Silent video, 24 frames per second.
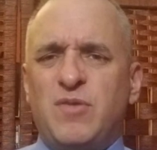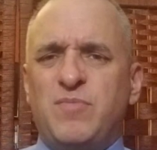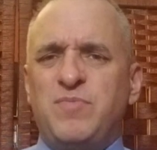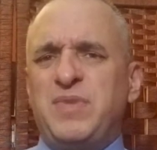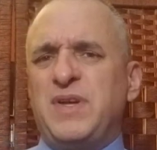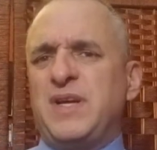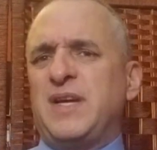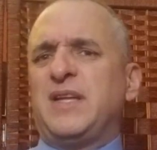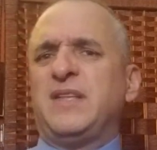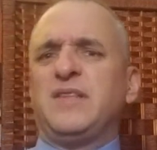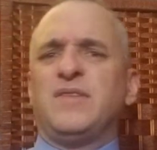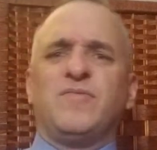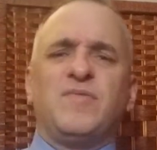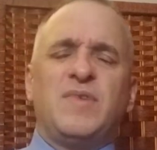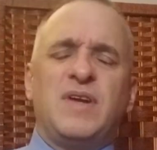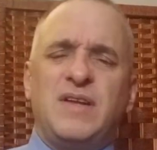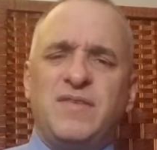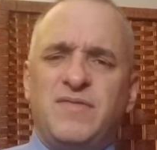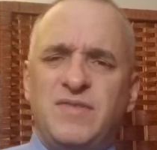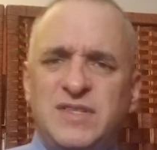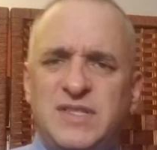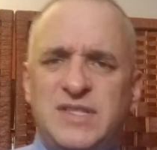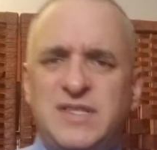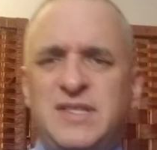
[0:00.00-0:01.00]
picking the
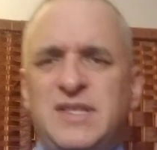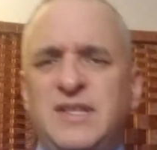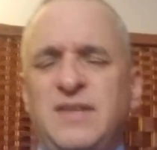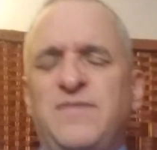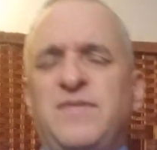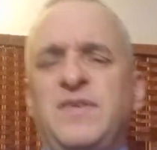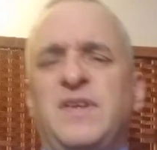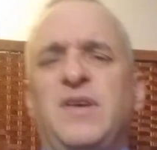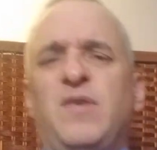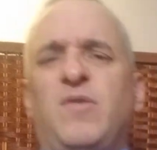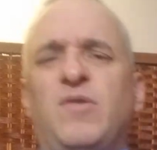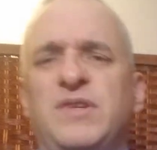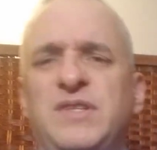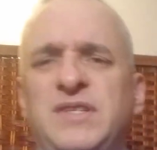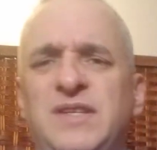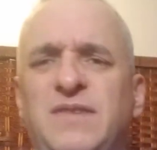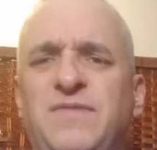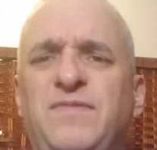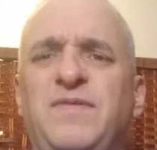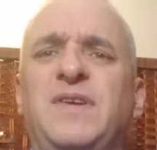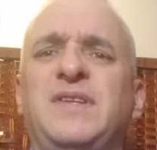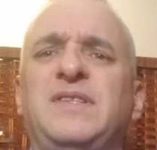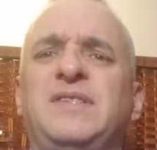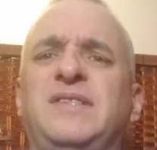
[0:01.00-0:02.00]
Ravens defense or
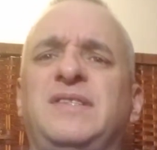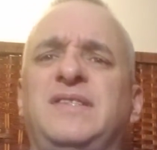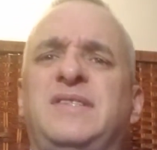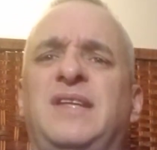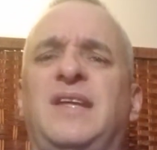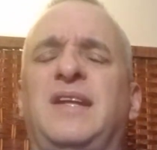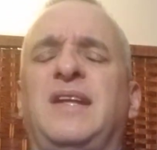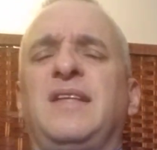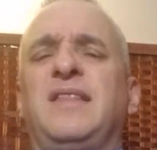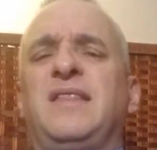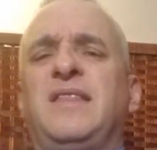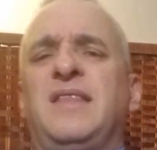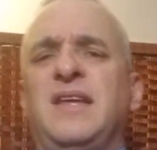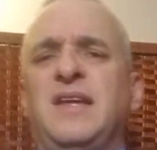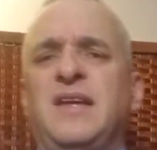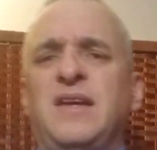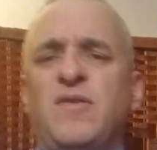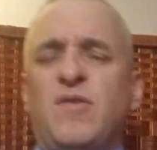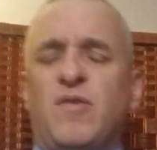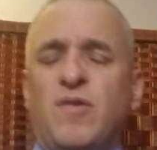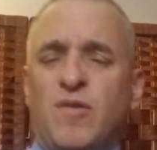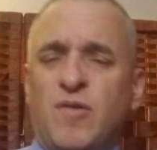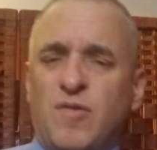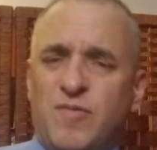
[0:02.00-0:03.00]
defenses that I
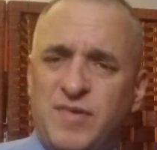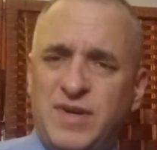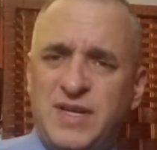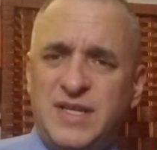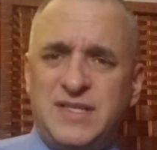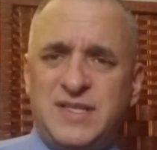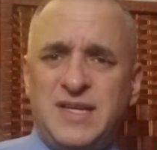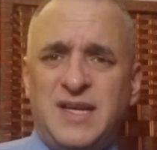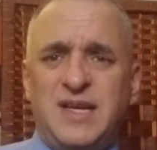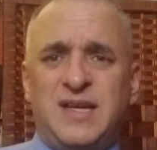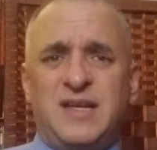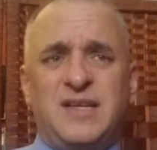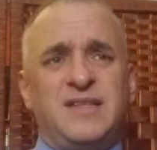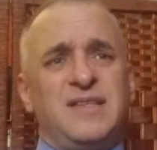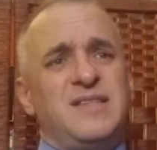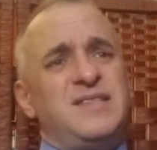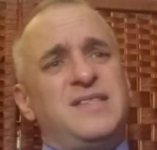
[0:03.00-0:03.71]
think are already taken.